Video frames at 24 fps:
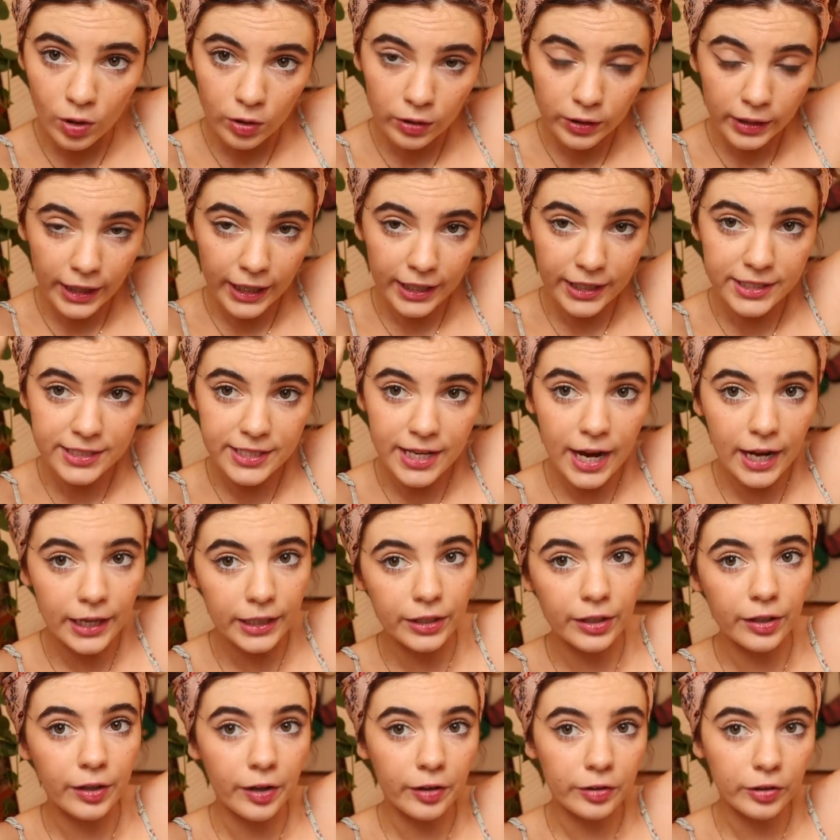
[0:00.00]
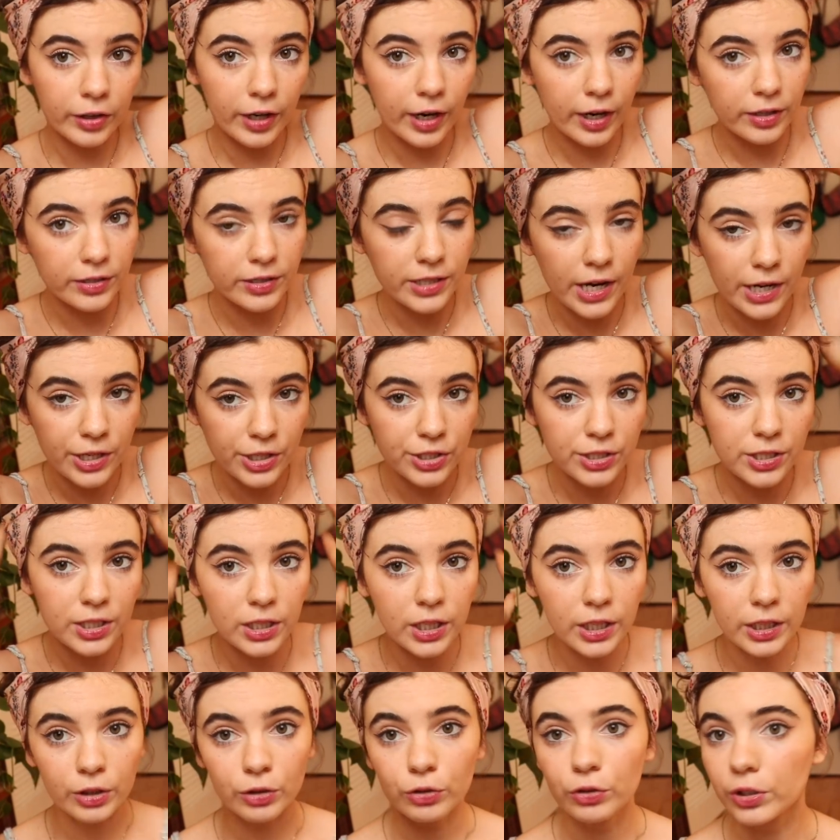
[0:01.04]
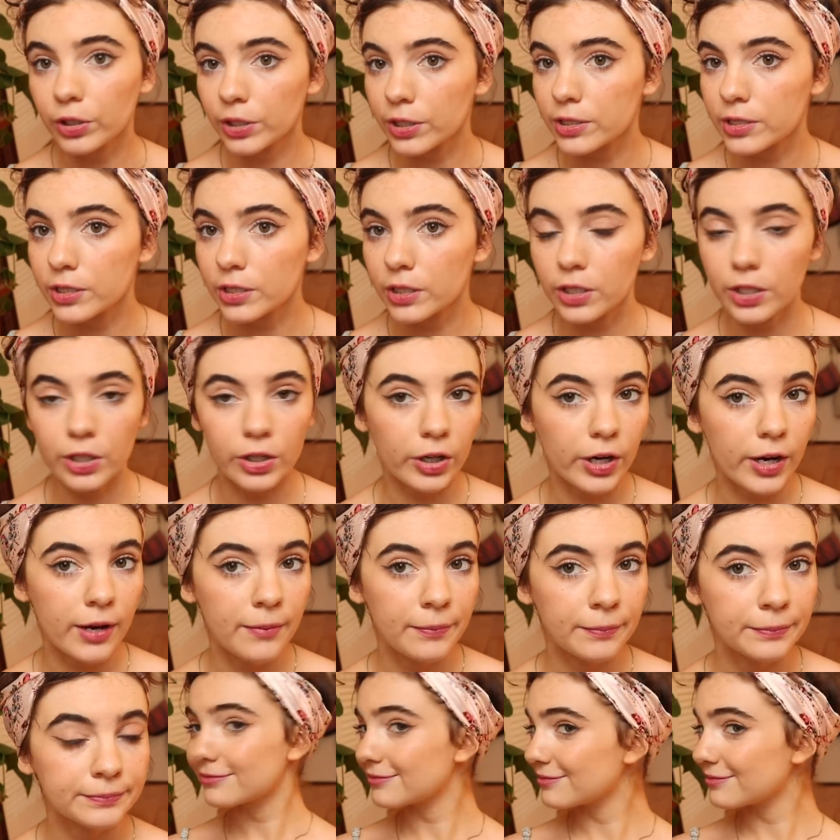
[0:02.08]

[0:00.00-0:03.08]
Okay, I just added another hair tie just to like really secure it.